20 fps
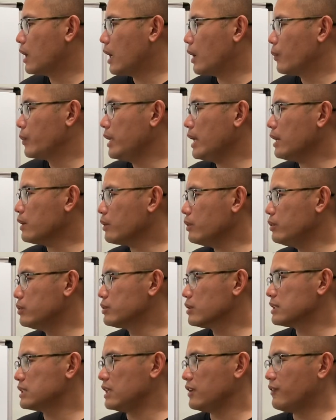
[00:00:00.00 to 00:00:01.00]
we are going to
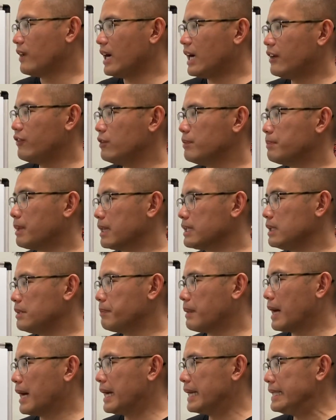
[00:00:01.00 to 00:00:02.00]
just divide everybody
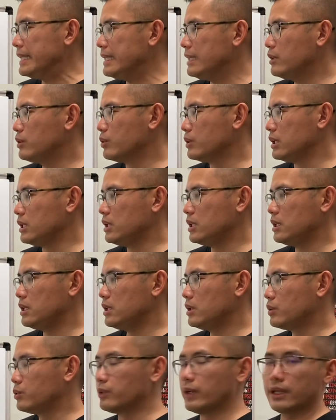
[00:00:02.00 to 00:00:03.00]
by e to
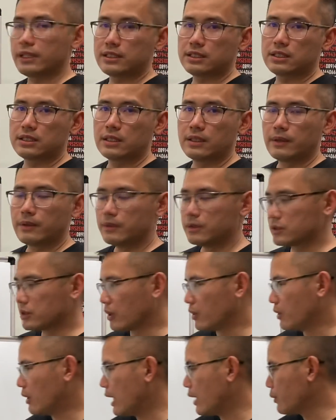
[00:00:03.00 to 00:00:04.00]
the 2x.
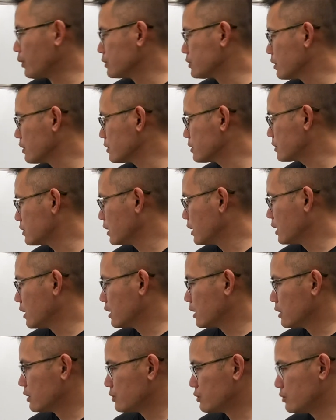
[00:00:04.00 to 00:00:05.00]
So I will just
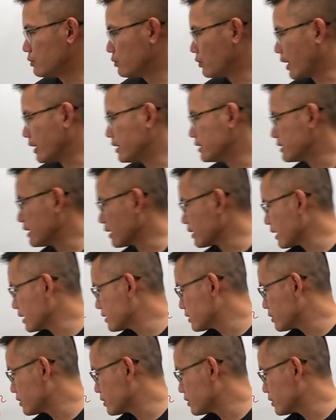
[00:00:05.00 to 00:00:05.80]
write this down. Let's